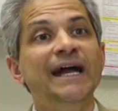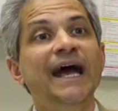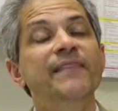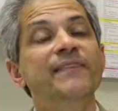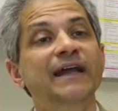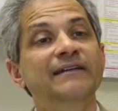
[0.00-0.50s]

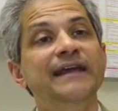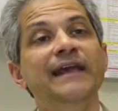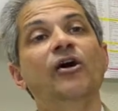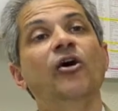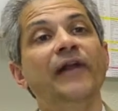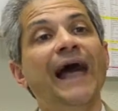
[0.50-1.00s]
And they
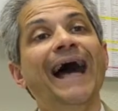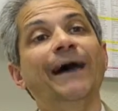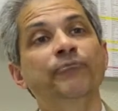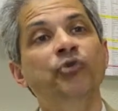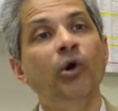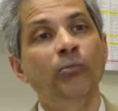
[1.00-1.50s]
take on
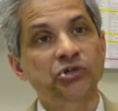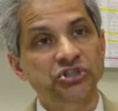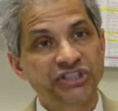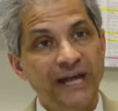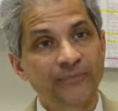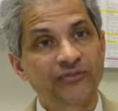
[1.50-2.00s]
abnormal
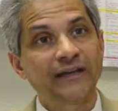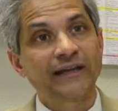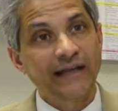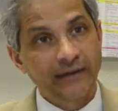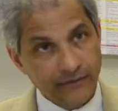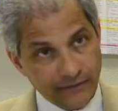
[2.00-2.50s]
shapes that
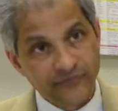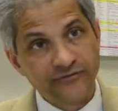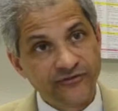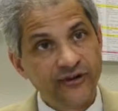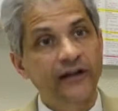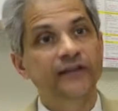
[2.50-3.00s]
can
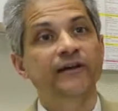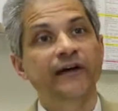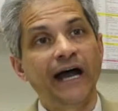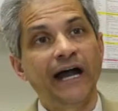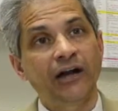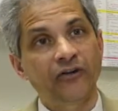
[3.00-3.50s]
further
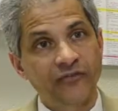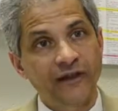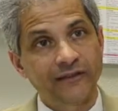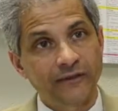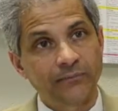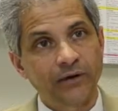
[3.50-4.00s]

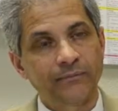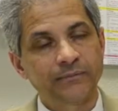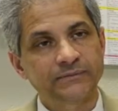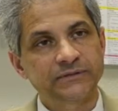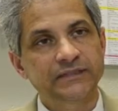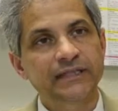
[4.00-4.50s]
aggravate the
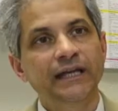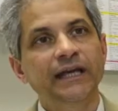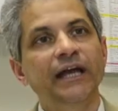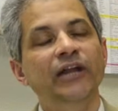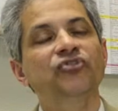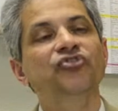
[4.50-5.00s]
problems.
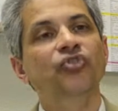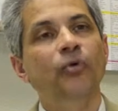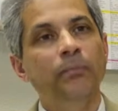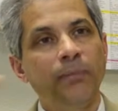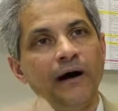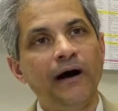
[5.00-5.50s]
And so
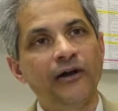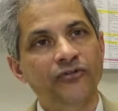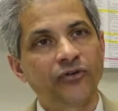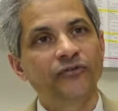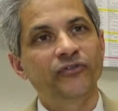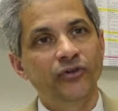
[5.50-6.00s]
part
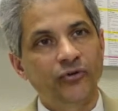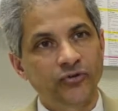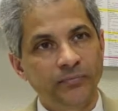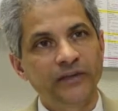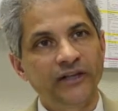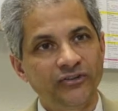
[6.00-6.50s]
of the
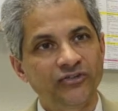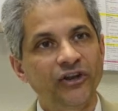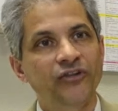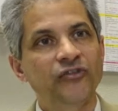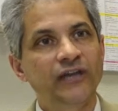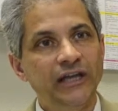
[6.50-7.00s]
orthopedic
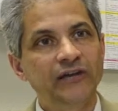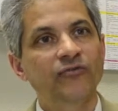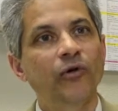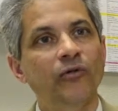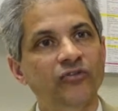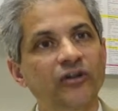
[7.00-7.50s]
surgery
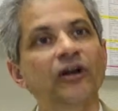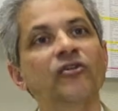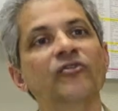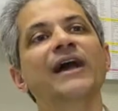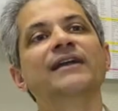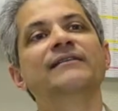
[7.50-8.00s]
involves
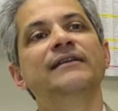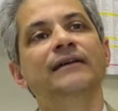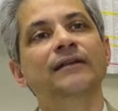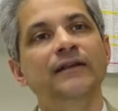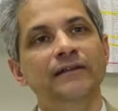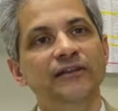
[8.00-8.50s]
correcting
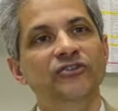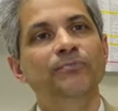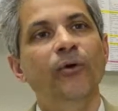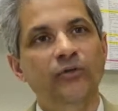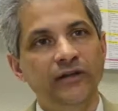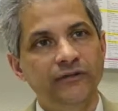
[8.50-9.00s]
these
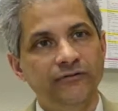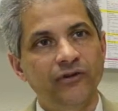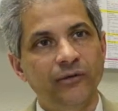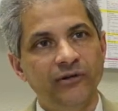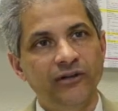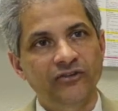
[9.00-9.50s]
bony
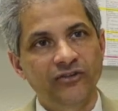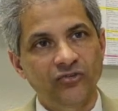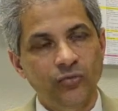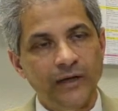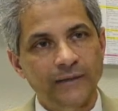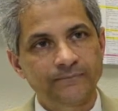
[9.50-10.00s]
deformities as
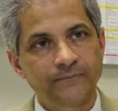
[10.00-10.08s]
well.